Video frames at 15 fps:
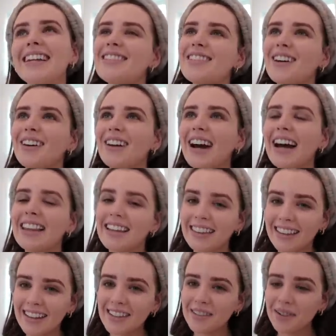So I think
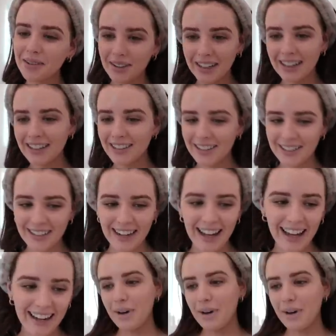that's what we're gonna do tonight.